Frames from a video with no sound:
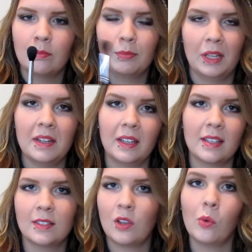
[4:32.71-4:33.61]
Blending
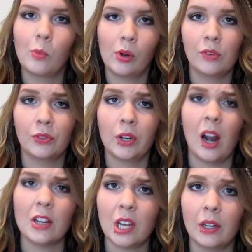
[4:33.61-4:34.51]
is so important for your
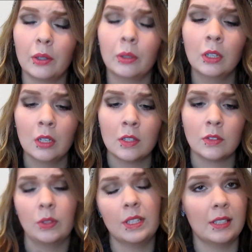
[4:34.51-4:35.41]
eyeshadow,
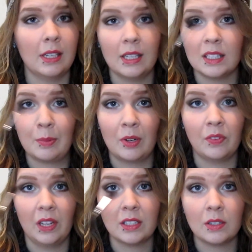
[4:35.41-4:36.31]
so this is
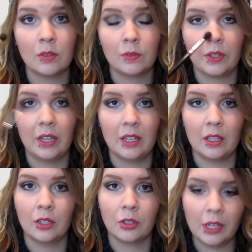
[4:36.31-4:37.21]
perfect for getting
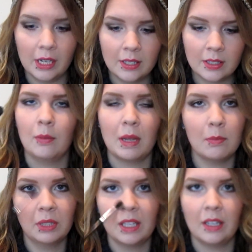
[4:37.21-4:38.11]
in your crease
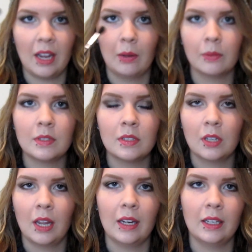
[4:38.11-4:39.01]
and blending out
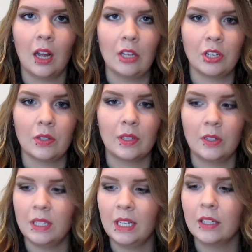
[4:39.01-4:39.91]
any eyeshadows that
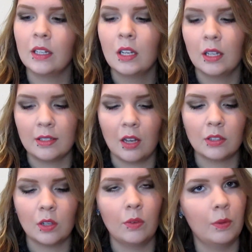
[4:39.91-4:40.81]
you need. It's
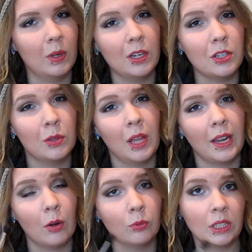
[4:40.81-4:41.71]
also, if you want to do
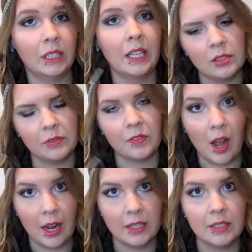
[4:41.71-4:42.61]
like a really
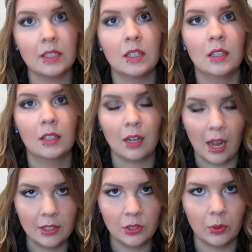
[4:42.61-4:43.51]
defined
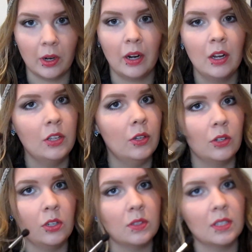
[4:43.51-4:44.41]
contour, you
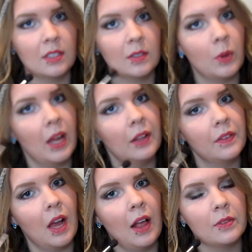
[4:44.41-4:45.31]
could use this as well in
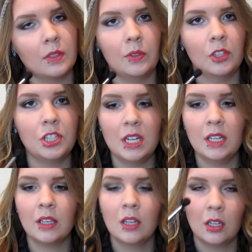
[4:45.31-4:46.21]
the hollows of your
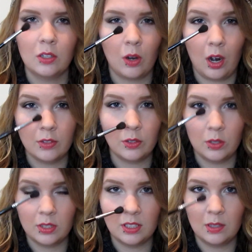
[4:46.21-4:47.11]
cheek. You could also
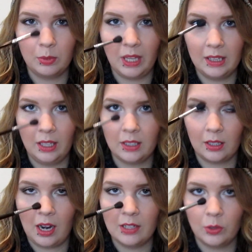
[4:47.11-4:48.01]
use it to blend like the
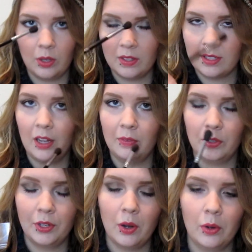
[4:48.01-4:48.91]
contour on the side of
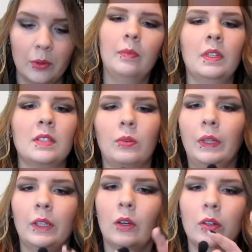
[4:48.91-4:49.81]
your nose. It's a
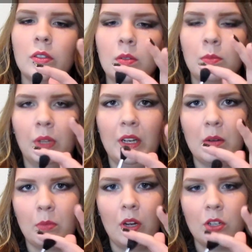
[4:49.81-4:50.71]
really good
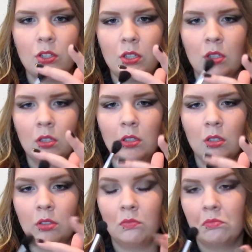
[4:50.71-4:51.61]
blending brush.
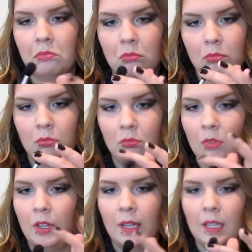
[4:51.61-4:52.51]

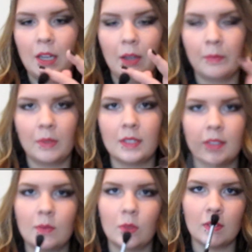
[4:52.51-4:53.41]
And yeah,
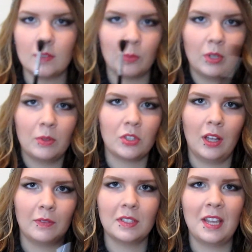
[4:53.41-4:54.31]
that's pretty much all
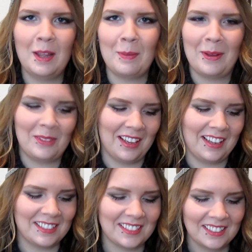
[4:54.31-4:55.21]
I have to say about
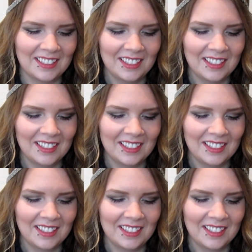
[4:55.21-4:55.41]
that.